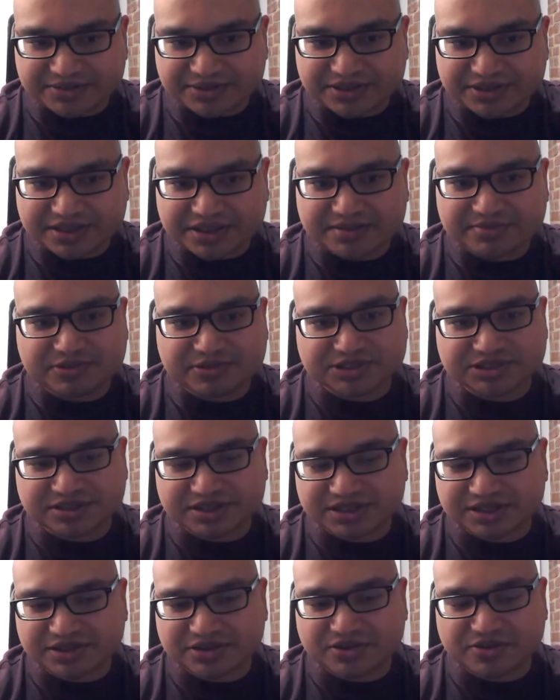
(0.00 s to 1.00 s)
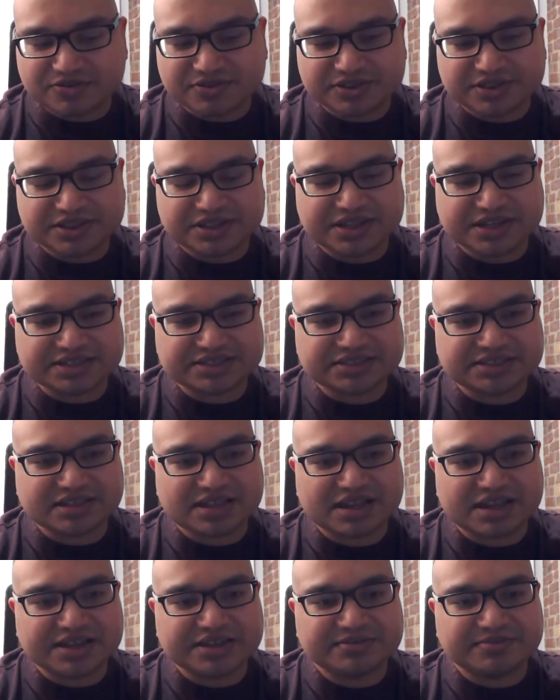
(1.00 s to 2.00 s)
with them, which I'm going to go over in the next
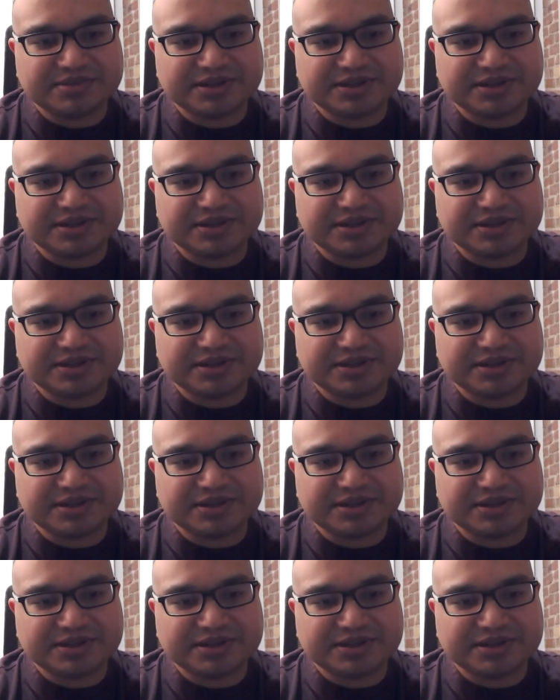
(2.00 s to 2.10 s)
slide.